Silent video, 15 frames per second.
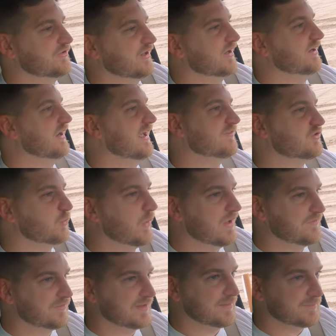You're not gonna have to
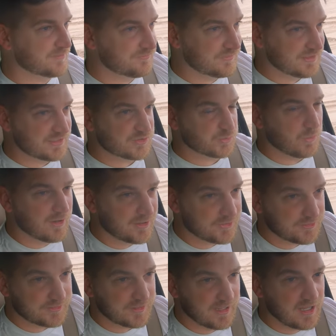wait for them to finish
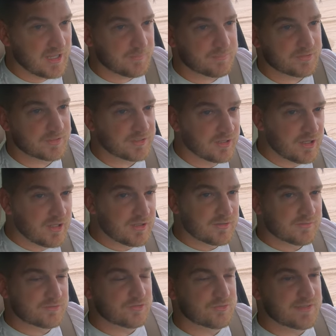watering up or
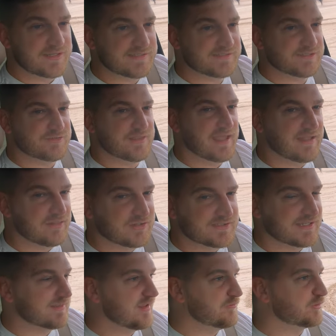do this, do that. It looks
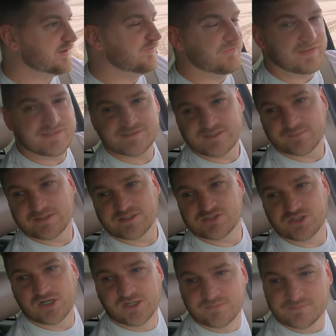like they refaced some of the
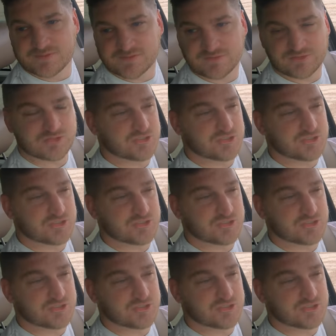jumps.